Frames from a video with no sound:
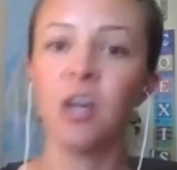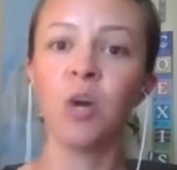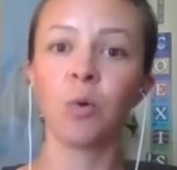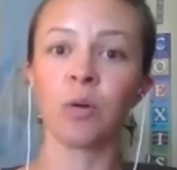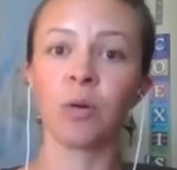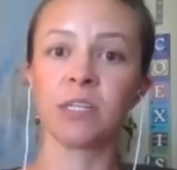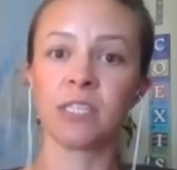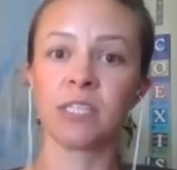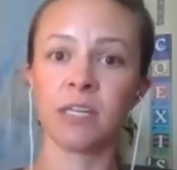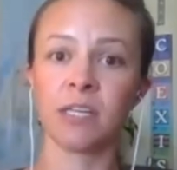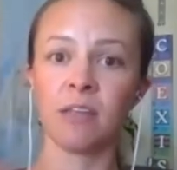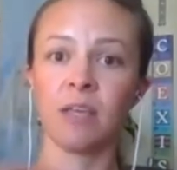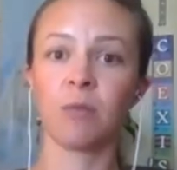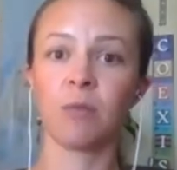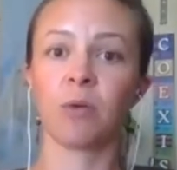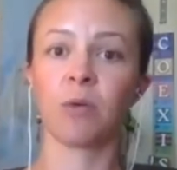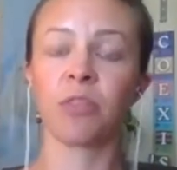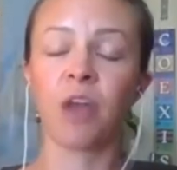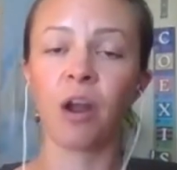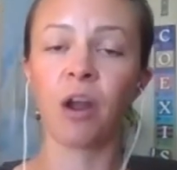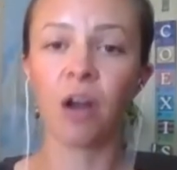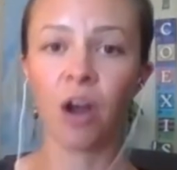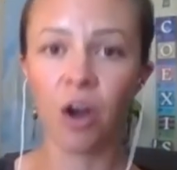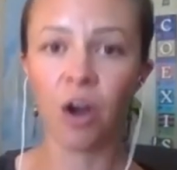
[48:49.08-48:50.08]
we're dealing with
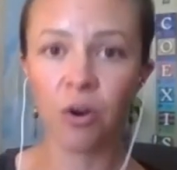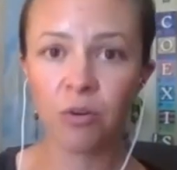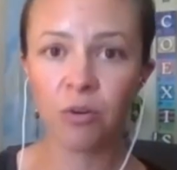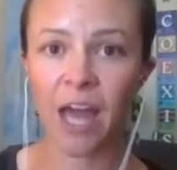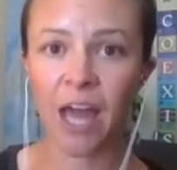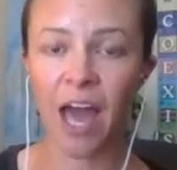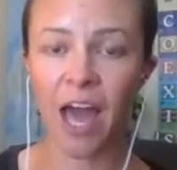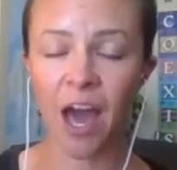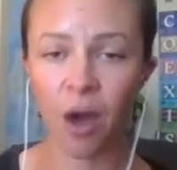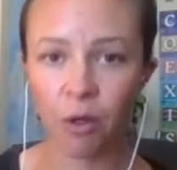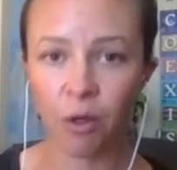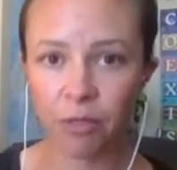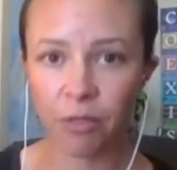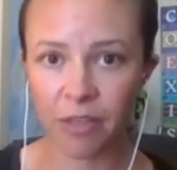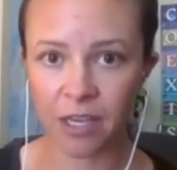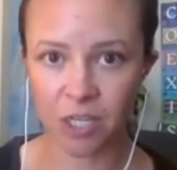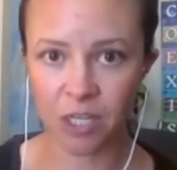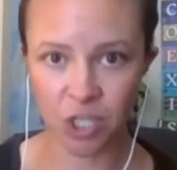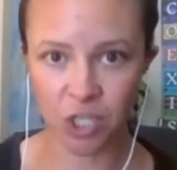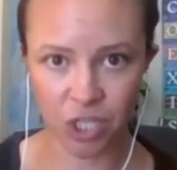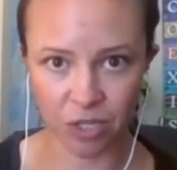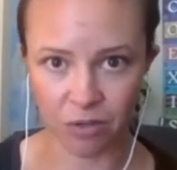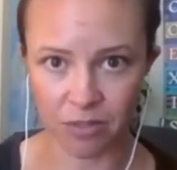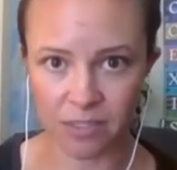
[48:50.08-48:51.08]
our own health
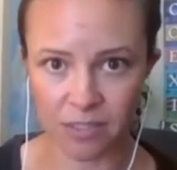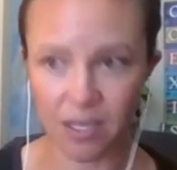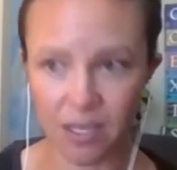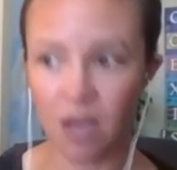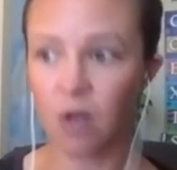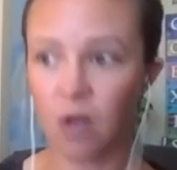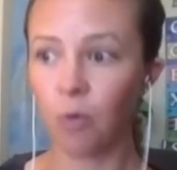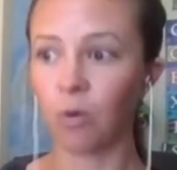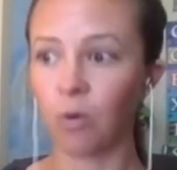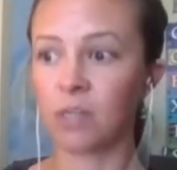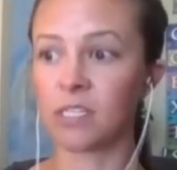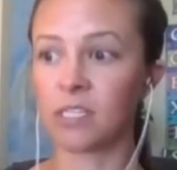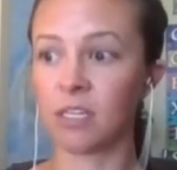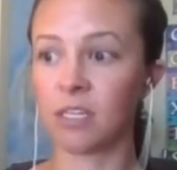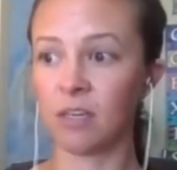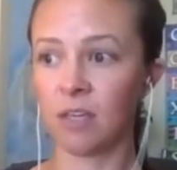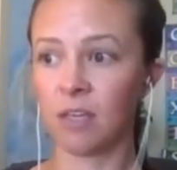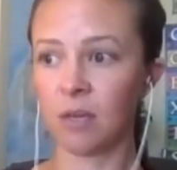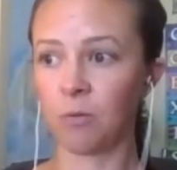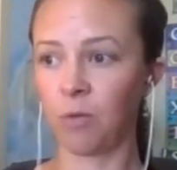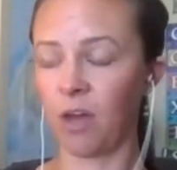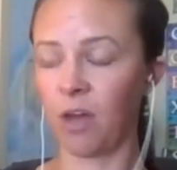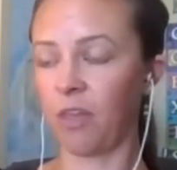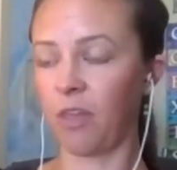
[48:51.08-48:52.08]
issues, we're
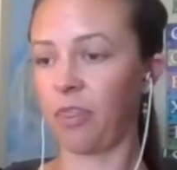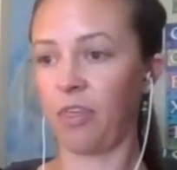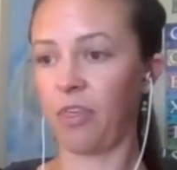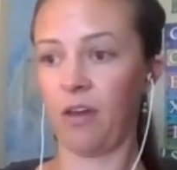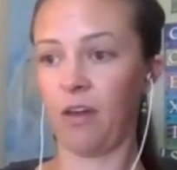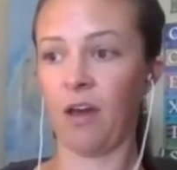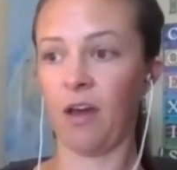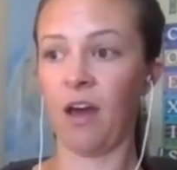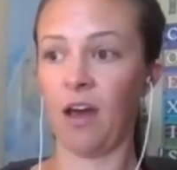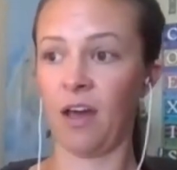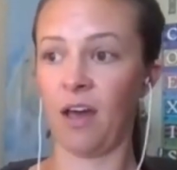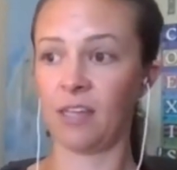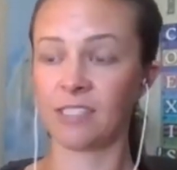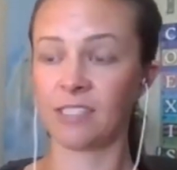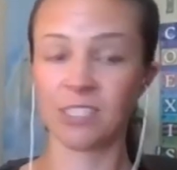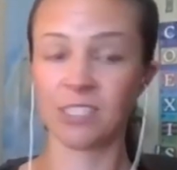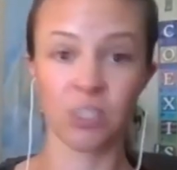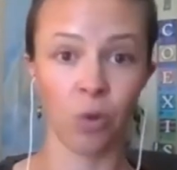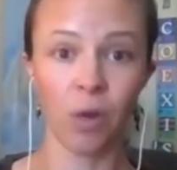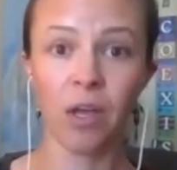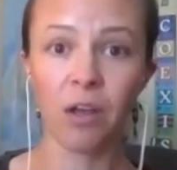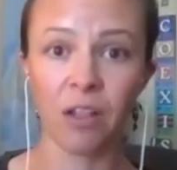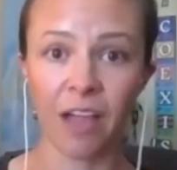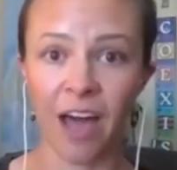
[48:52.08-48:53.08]
dealing with uh,
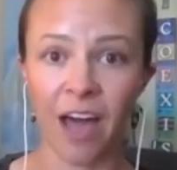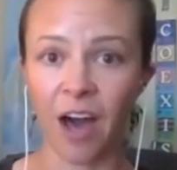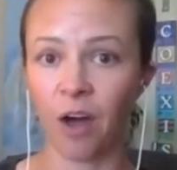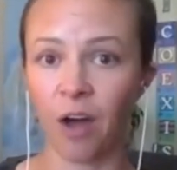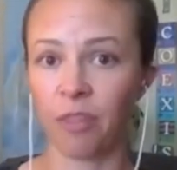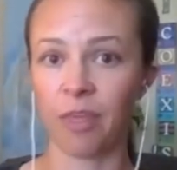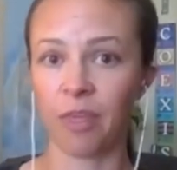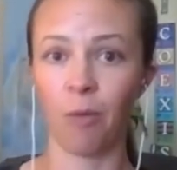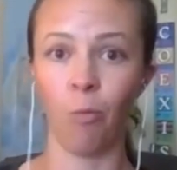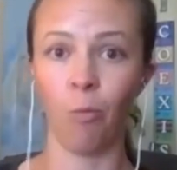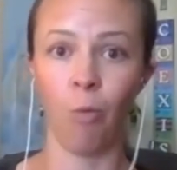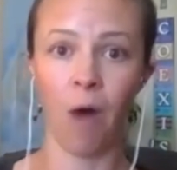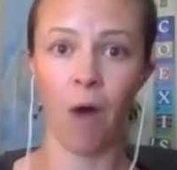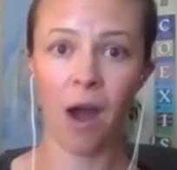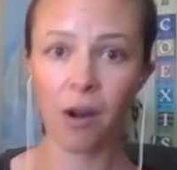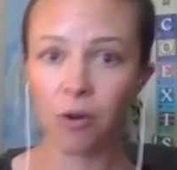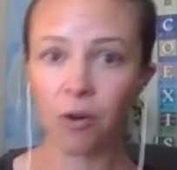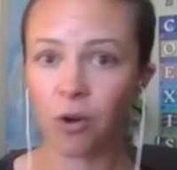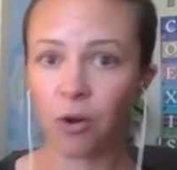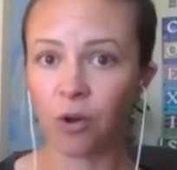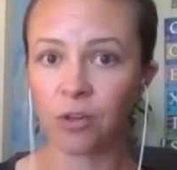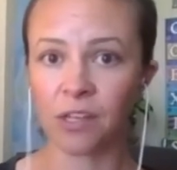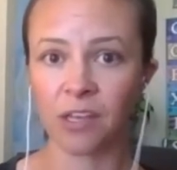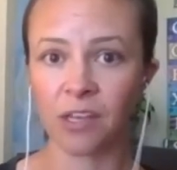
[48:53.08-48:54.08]
soil health and water
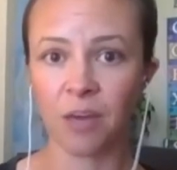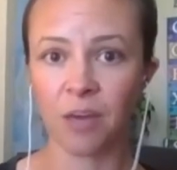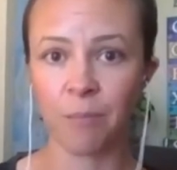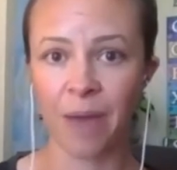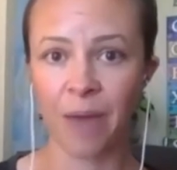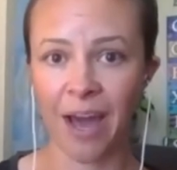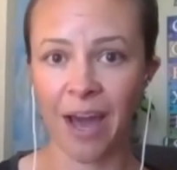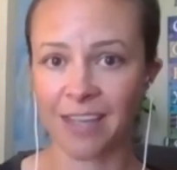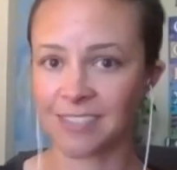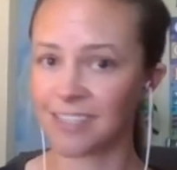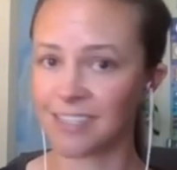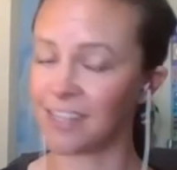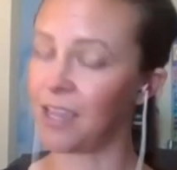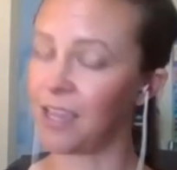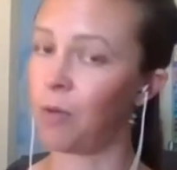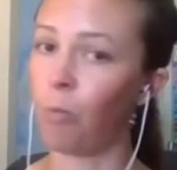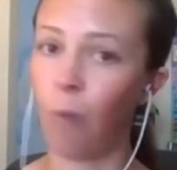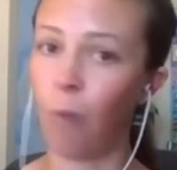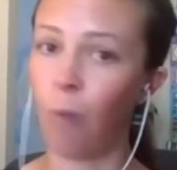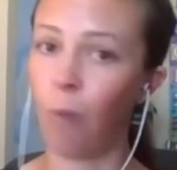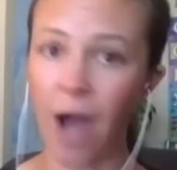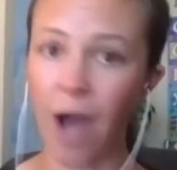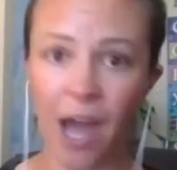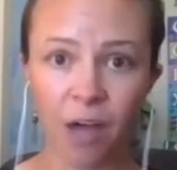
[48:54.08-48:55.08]
holding capacity and
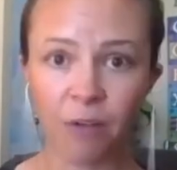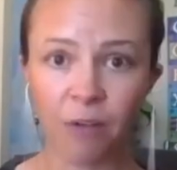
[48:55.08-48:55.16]
wildfires.